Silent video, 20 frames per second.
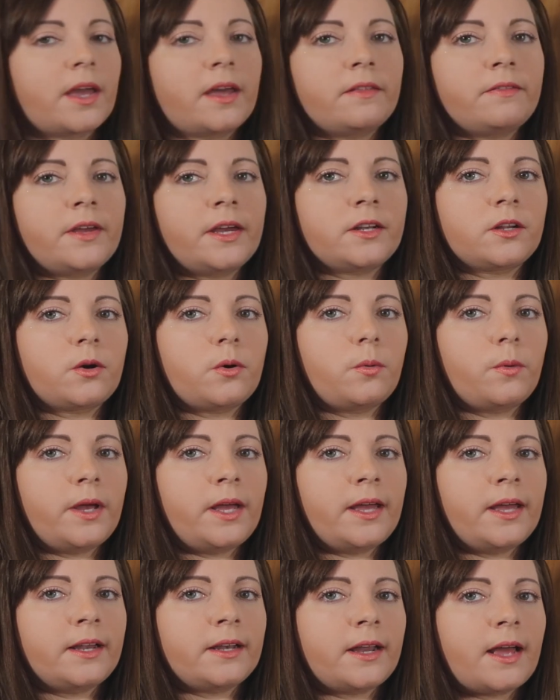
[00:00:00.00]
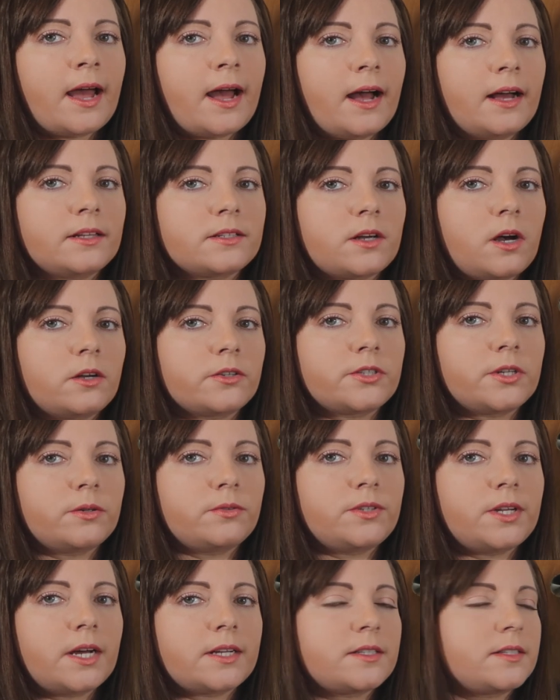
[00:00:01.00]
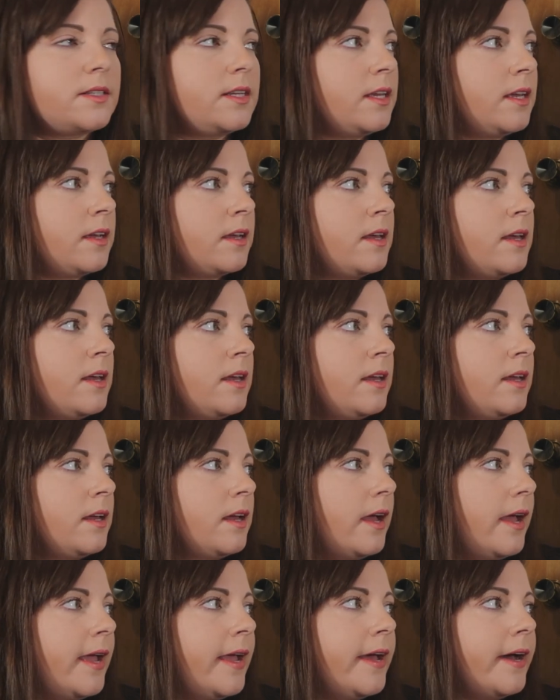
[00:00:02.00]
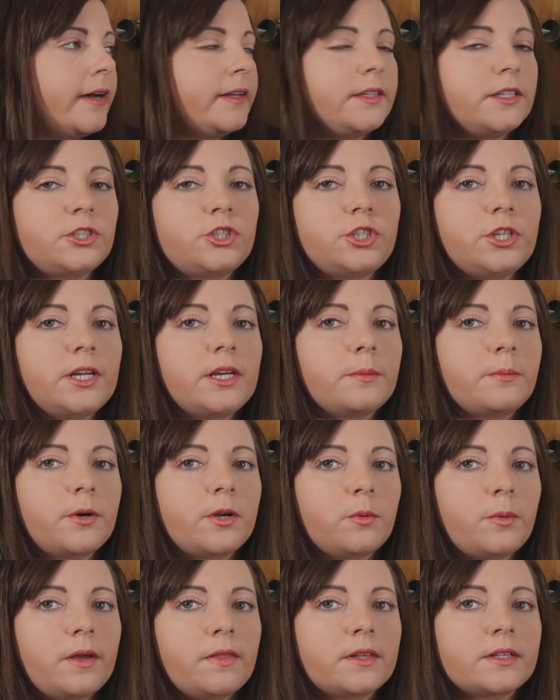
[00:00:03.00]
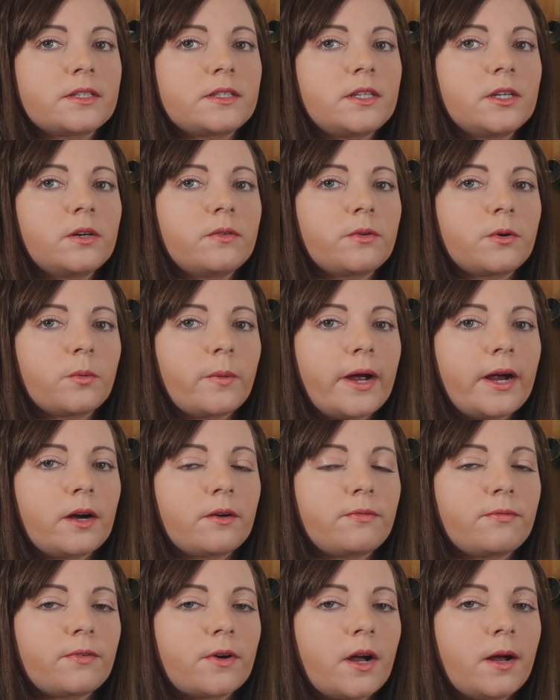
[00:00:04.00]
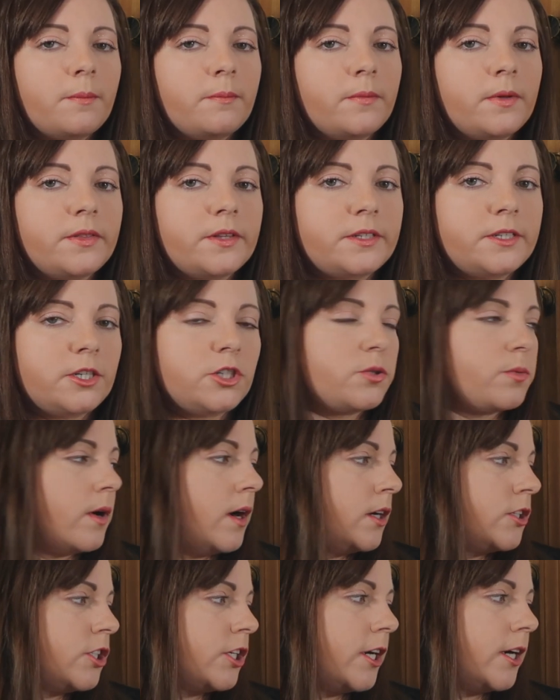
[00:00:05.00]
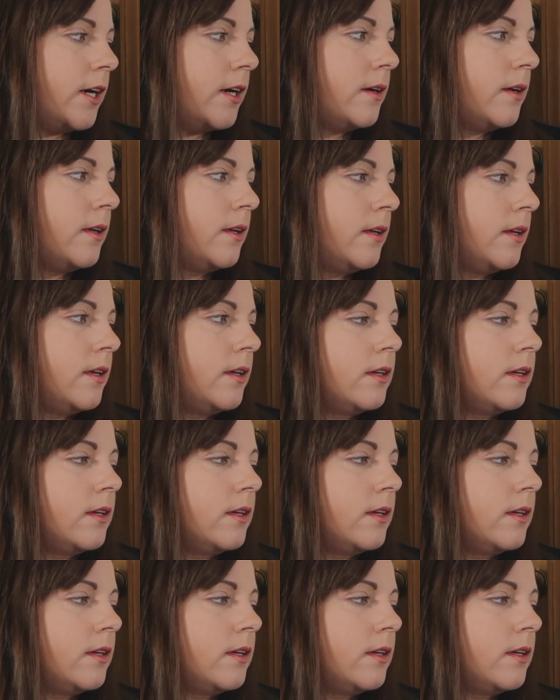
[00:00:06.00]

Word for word: And then Quinn has also dusting, and she can put away the silverware from the dishwasher.